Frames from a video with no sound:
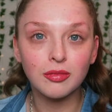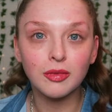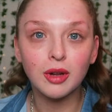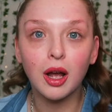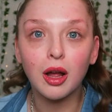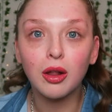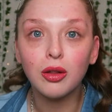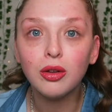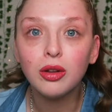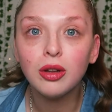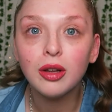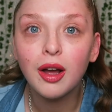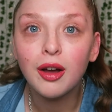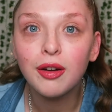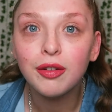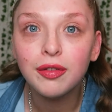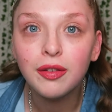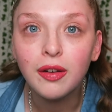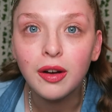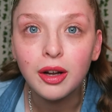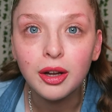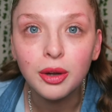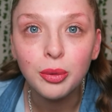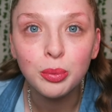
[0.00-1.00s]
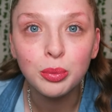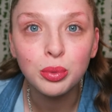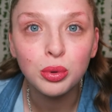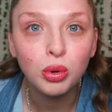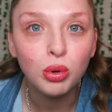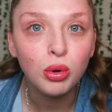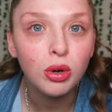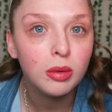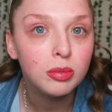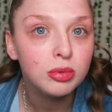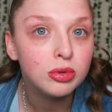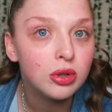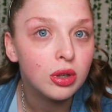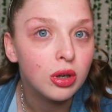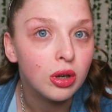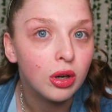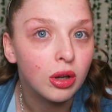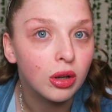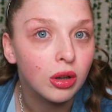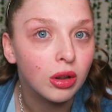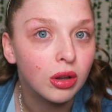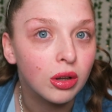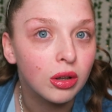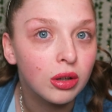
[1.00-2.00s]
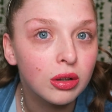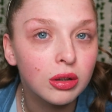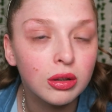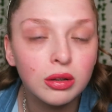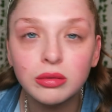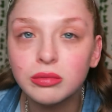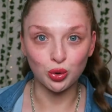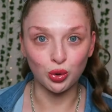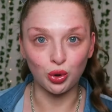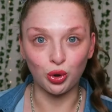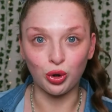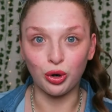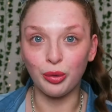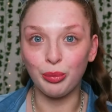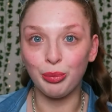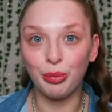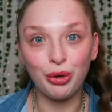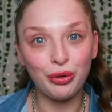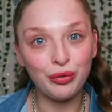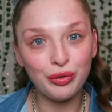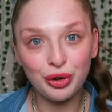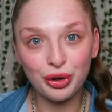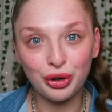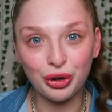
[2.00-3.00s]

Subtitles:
I look like a fucking blow-up doll. So moving